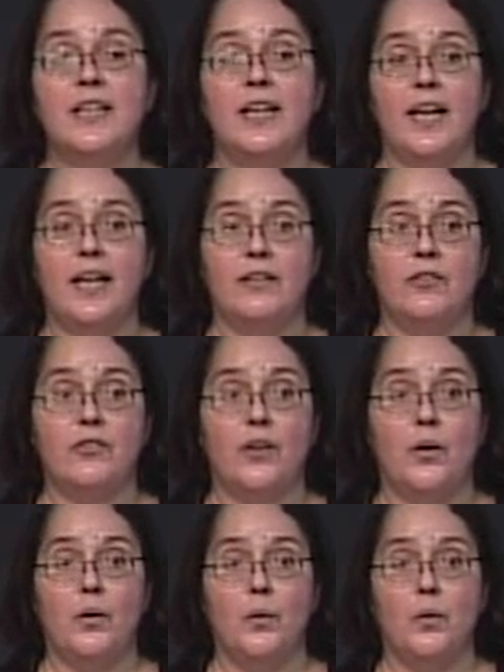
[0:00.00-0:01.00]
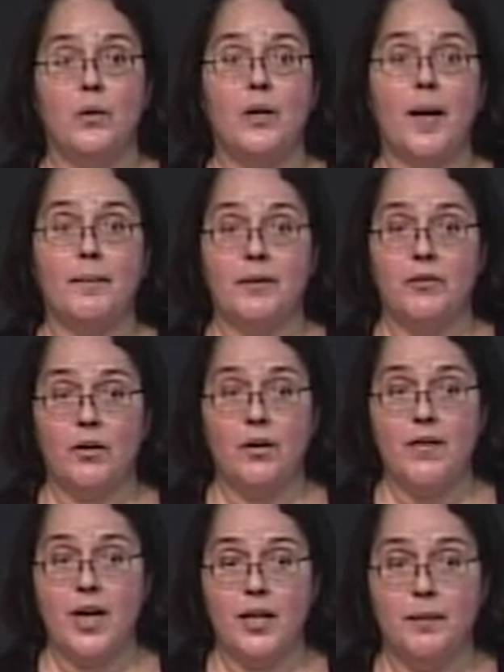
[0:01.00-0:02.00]
And so copies are
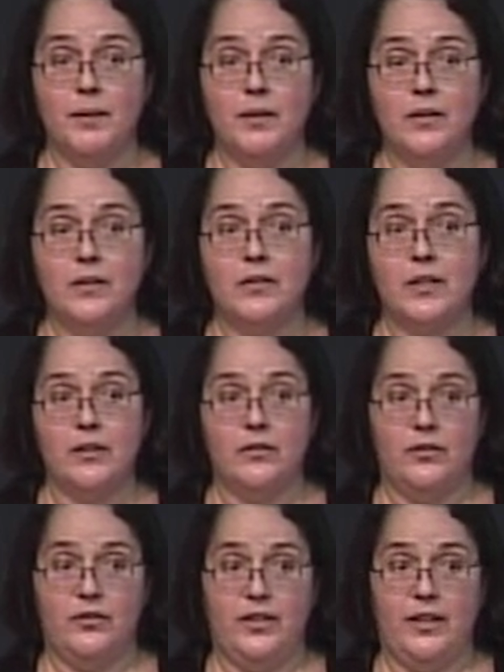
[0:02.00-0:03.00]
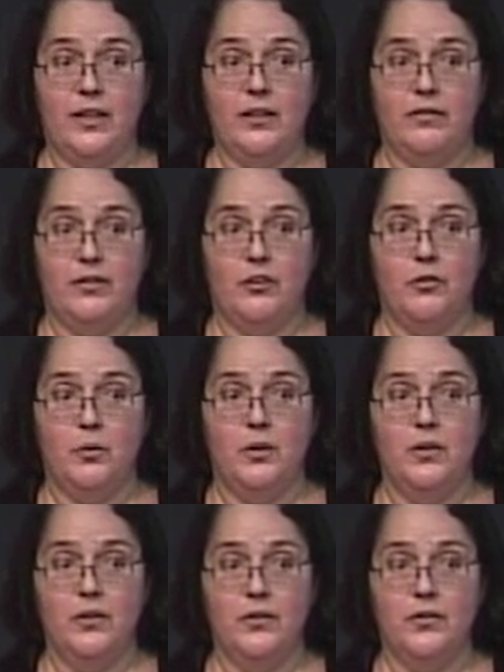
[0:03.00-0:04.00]
available to interested
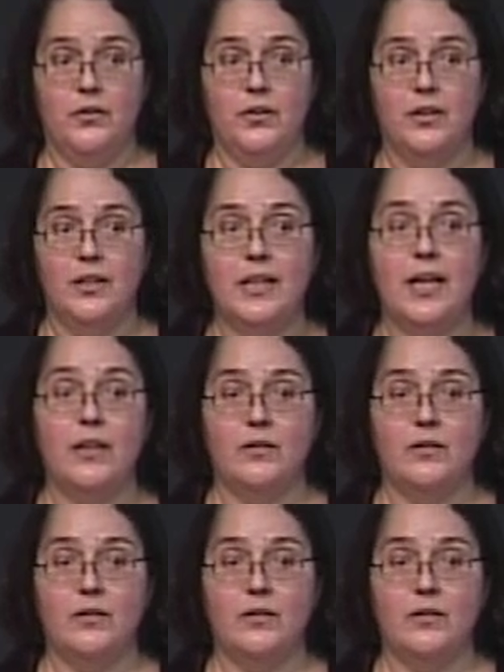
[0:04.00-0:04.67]
individuals and